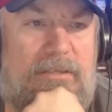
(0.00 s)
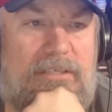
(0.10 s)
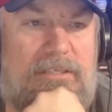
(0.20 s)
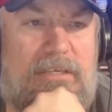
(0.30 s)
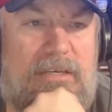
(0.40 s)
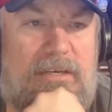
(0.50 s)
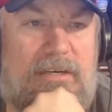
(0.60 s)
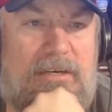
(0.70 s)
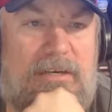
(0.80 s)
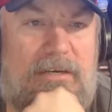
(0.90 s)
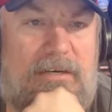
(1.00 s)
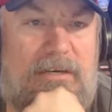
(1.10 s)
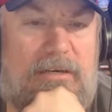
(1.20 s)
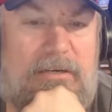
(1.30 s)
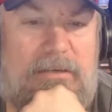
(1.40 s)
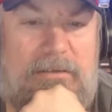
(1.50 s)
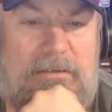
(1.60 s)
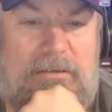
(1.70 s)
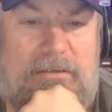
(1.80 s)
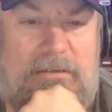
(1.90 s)
Let's see here.
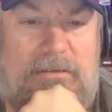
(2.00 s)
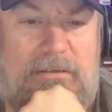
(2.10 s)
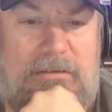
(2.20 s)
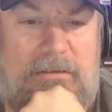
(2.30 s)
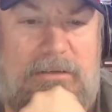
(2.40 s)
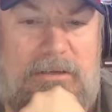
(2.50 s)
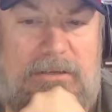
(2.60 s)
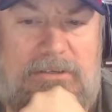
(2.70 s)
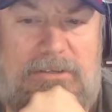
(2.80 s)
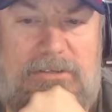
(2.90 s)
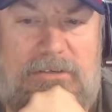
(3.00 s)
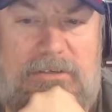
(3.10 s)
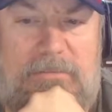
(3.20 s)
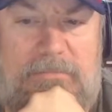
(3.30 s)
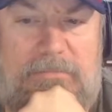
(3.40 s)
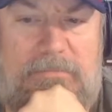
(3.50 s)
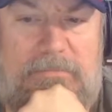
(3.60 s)
This stream.